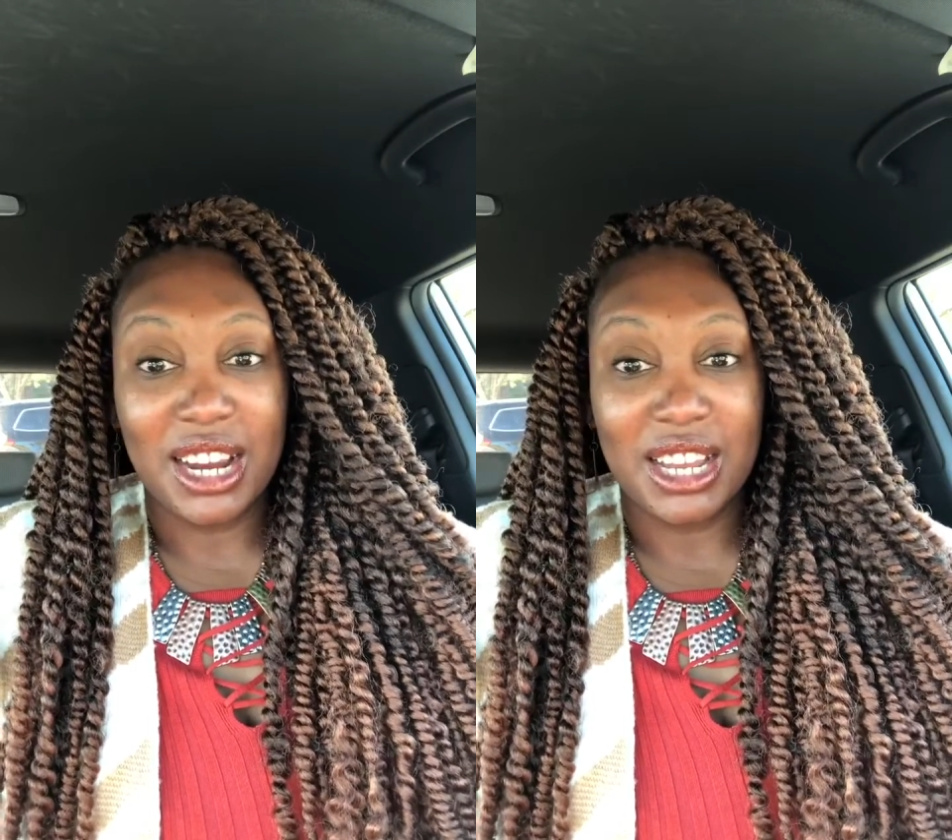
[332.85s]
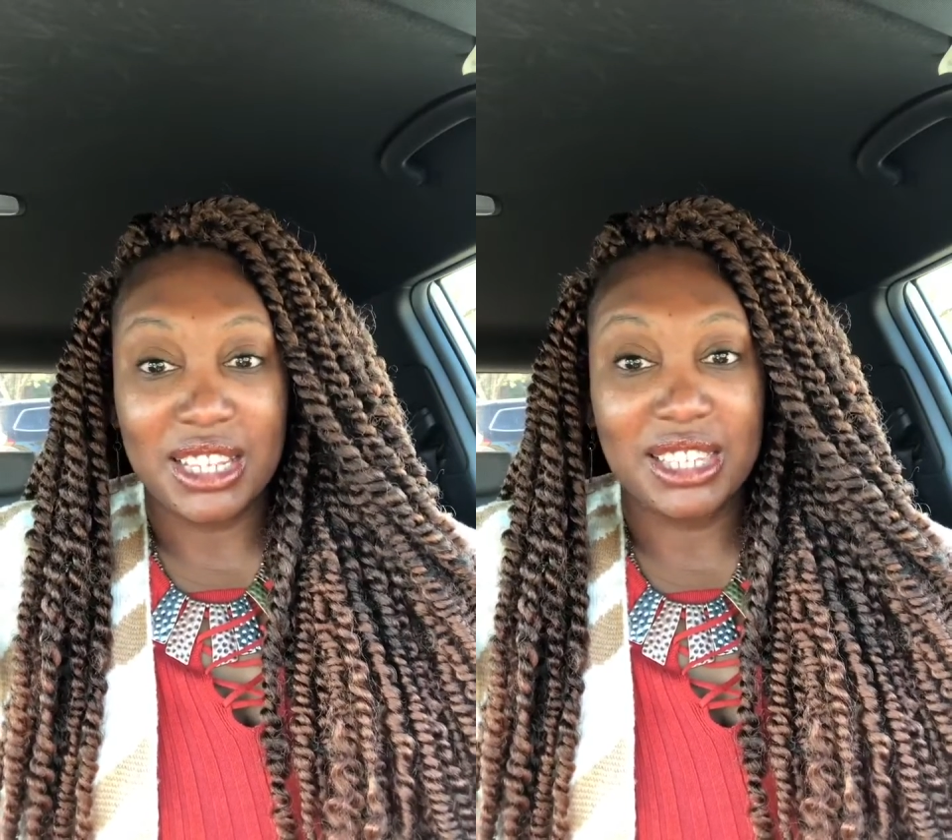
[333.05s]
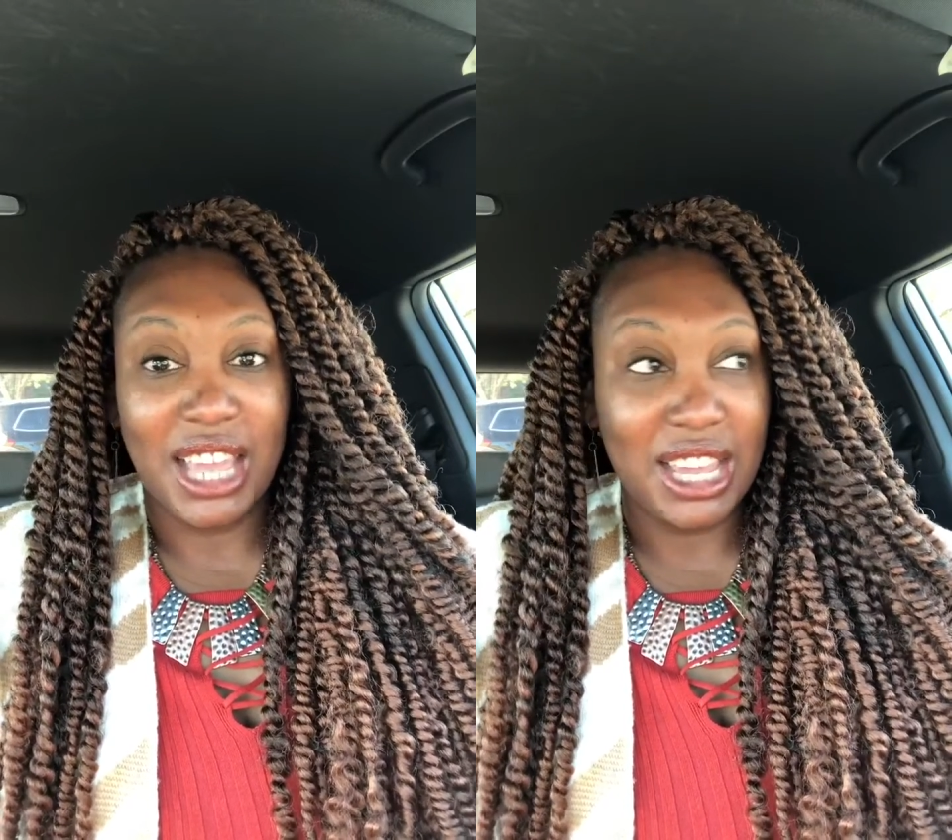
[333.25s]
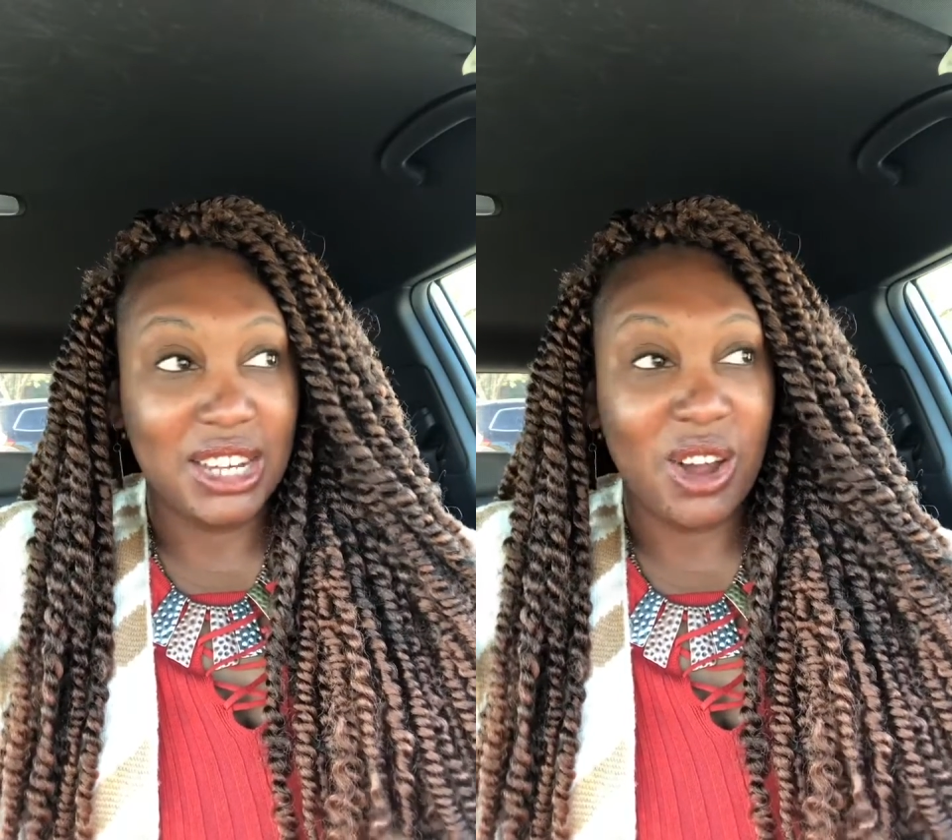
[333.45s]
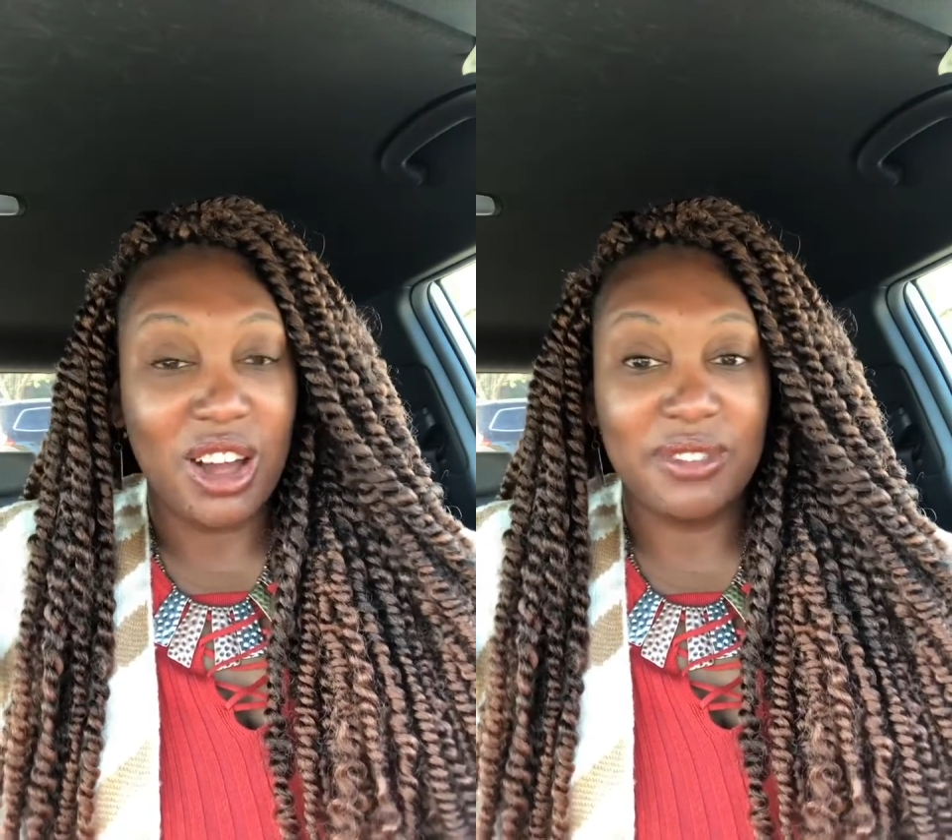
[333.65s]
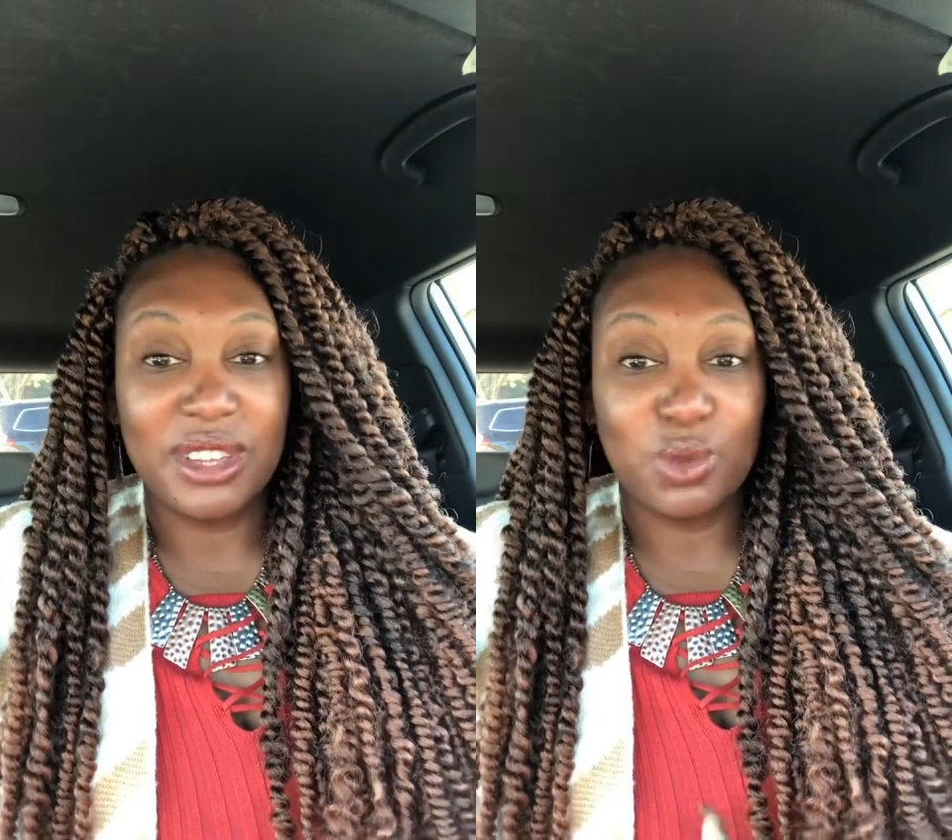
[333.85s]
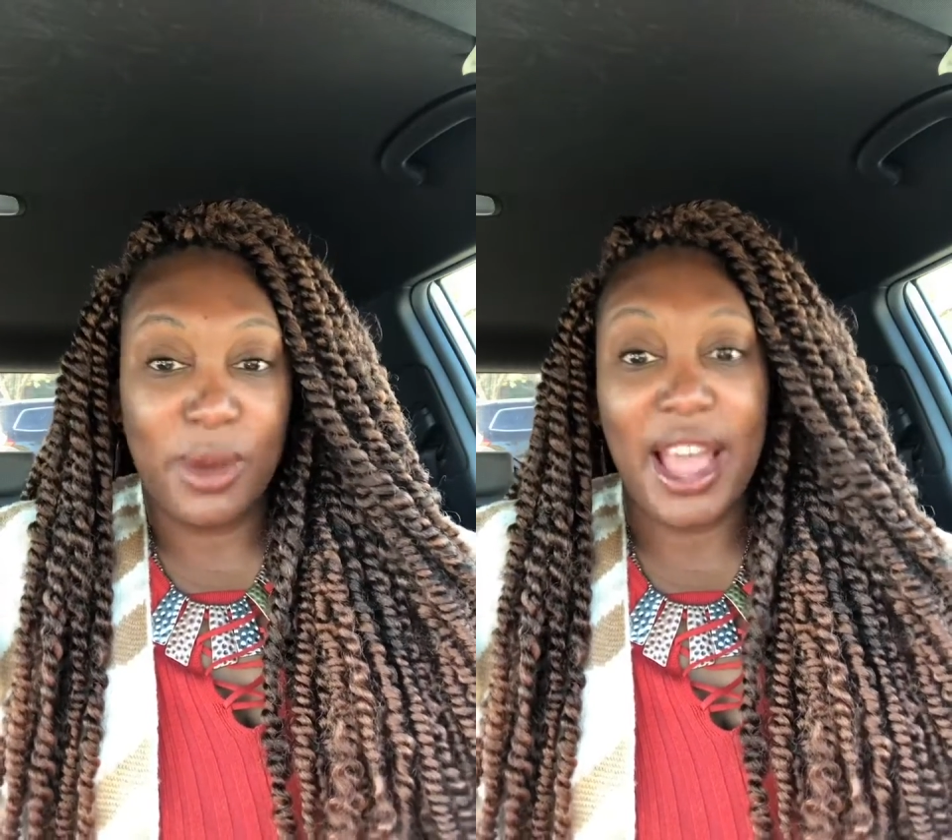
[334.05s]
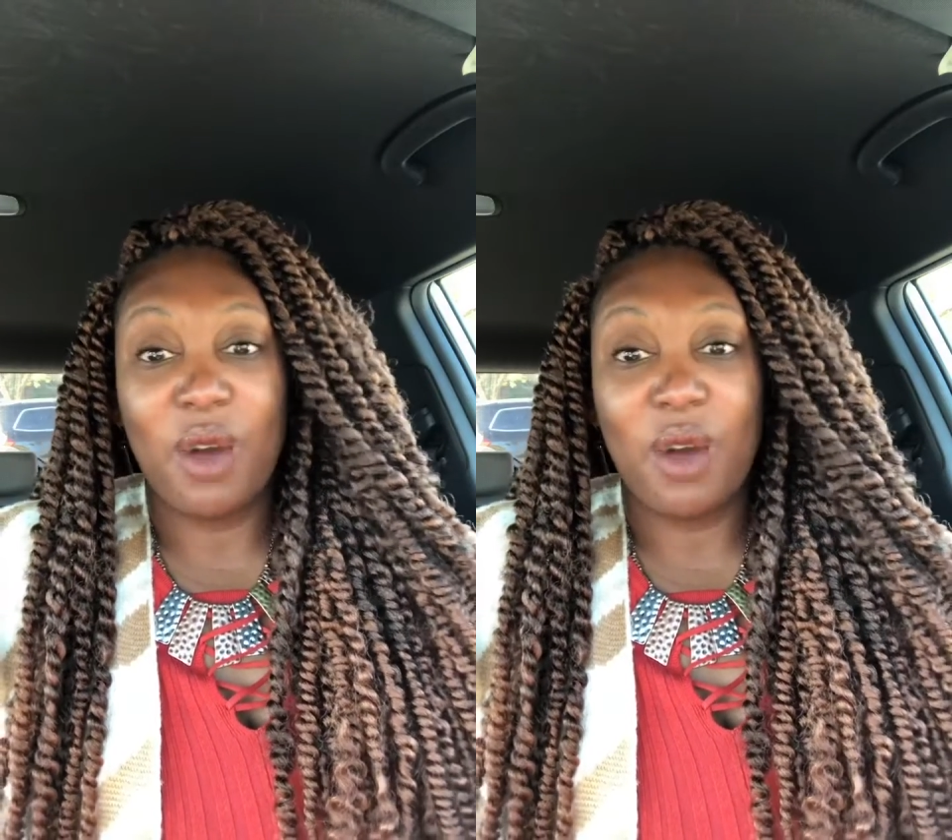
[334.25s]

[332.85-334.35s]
It's taking off, is where